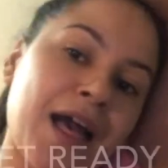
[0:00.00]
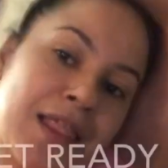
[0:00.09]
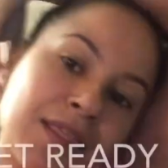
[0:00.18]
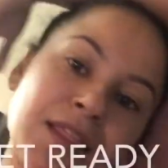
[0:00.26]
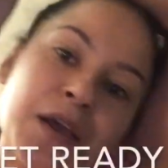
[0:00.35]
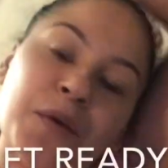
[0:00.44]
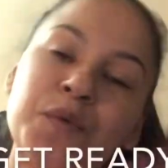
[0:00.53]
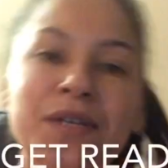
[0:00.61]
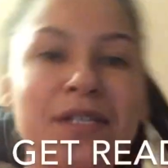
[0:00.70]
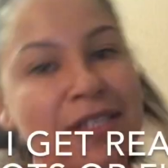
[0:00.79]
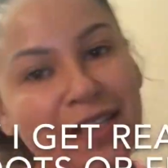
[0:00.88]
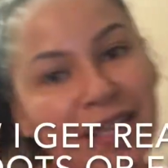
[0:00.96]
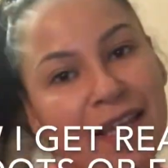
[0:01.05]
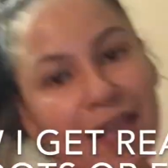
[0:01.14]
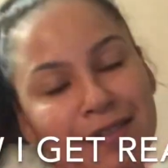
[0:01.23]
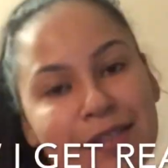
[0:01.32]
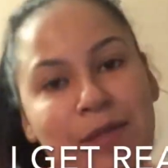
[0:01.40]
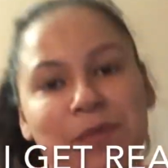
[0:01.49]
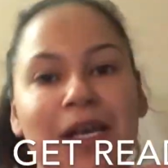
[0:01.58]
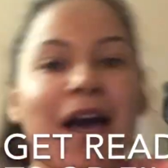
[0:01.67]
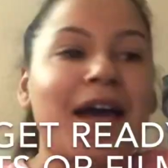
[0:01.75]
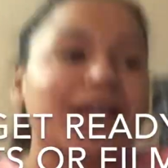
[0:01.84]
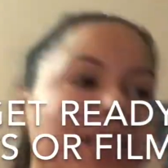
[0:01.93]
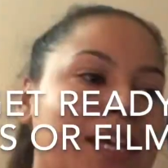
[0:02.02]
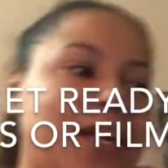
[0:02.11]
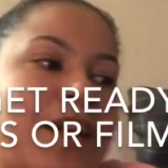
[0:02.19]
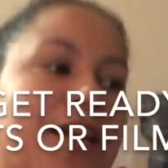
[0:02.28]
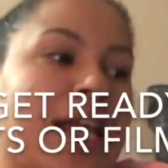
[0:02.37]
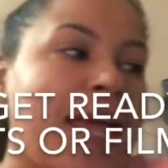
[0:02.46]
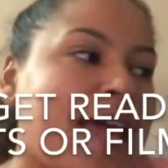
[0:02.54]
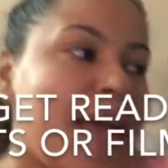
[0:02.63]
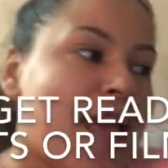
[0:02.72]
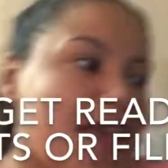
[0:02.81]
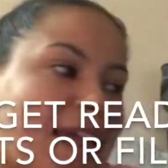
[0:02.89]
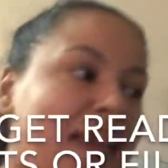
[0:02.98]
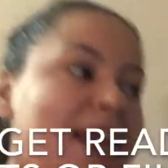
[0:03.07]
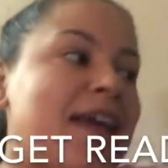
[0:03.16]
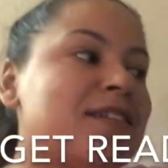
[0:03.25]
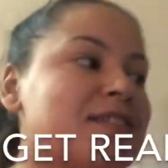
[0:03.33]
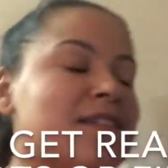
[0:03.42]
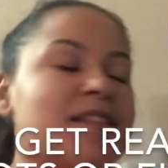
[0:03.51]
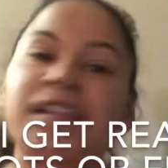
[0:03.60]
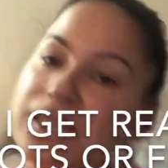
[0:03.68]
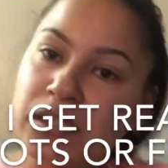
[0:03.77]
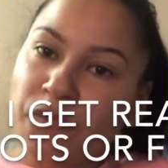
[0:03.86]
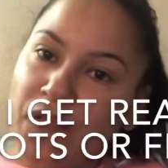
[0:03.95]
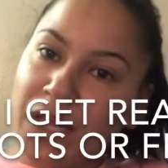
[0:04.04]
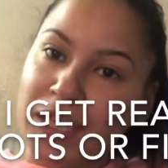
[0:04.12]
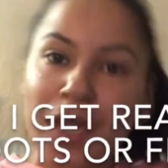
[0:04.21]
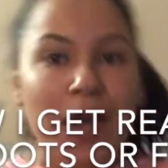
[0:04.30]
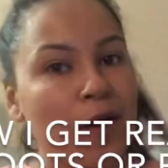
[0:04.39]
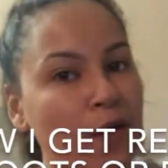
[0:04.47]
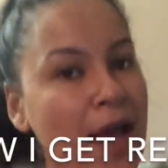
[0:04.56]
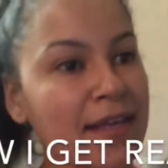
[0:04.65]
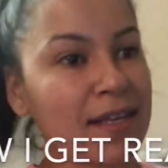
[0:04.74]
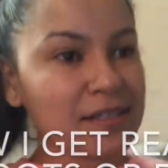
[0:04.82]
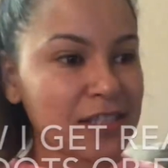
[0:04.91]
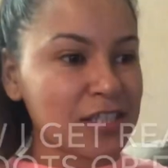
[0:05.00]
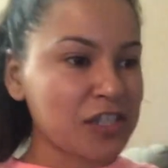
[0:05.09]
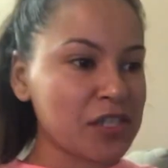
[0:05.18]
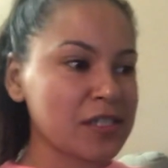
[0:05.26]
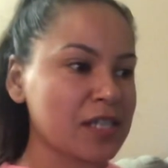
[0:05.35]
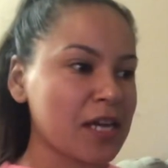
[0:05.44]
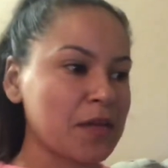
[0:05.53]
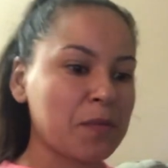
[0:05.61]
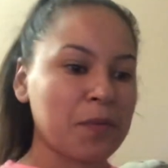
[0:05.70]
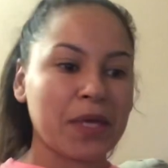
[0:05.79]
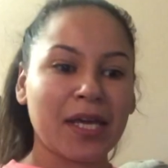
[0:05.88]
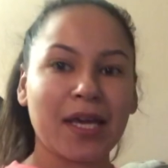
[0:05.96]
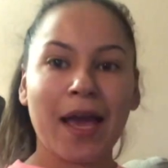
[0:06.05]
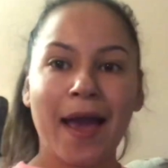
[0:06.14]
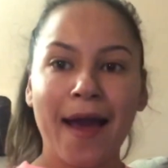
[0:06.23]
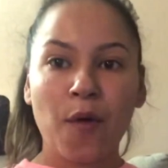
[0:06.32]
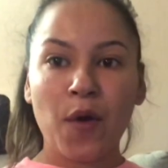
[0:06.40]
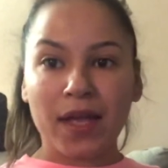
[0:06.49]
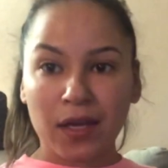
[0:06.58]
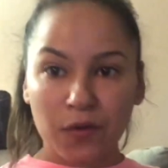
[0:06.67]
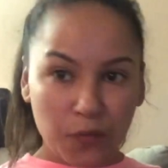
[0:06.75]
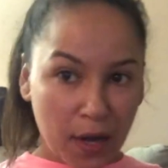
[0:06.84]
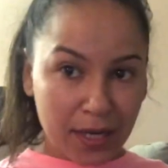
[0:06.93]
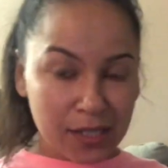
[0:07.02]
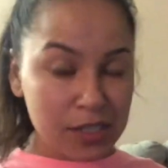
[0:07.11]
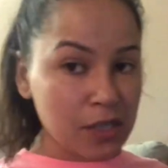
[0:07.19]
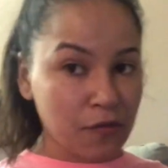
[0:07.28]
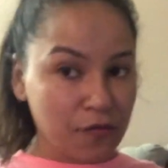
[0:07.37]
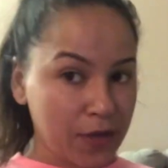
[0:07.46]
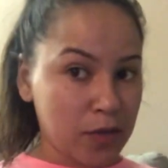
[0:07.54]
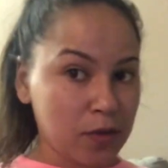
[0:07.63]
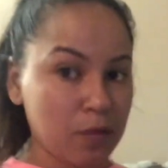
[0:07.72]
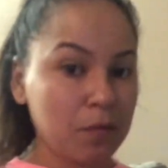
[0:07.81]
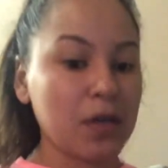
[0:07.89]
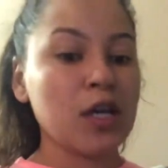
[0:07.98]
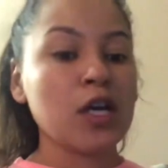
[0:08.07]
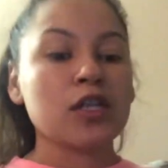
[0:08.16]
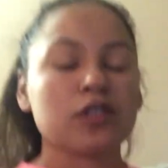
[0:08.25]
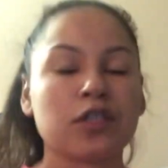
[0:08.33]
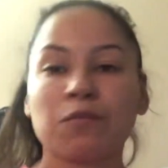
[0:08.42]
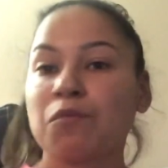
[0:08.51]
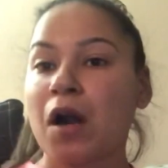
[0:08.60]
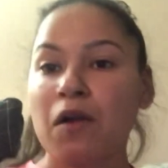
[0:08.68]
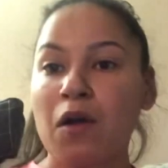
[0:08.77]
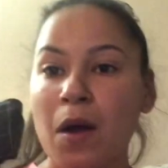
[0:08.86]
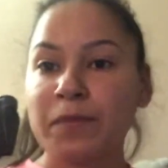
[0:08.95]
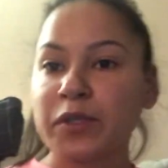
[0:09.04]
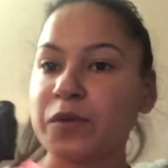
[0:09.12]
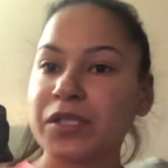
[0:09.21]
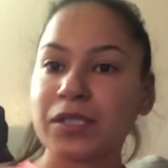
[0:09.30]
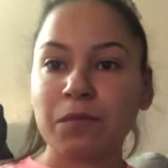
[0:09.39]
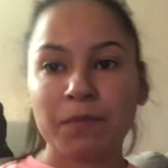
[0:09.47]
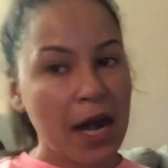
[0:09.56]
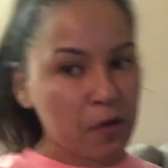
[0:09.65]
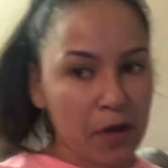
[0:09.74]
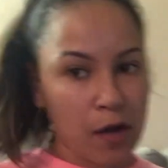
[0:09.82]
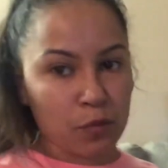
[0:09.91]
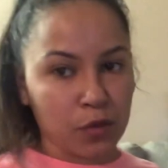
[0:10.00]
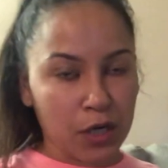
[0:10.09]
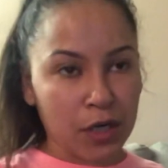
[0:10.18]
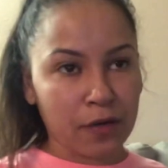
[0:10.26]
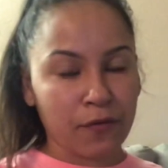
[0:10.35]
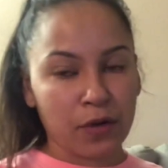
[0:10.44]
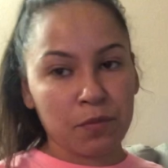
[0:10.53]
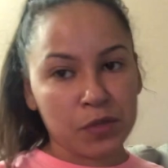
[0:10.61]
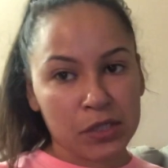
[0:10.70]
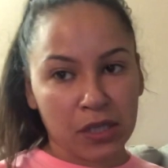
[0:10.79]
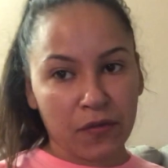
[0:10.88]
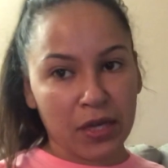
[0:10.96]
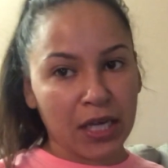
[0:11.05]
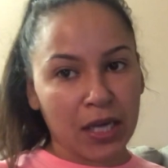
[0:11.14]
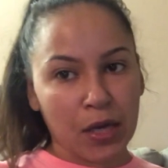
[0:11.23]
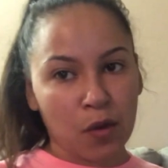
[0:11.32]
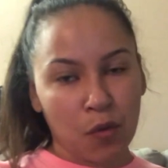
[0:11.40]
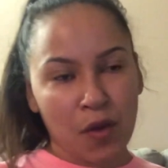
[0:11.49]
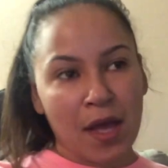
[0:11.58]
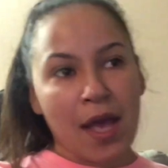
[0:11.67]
Hello, Queens and Kings, Team Tejada here. And this video, I guess it's just gonna be how I get ready to film. Tomorrow I'm doing some background work for a music video.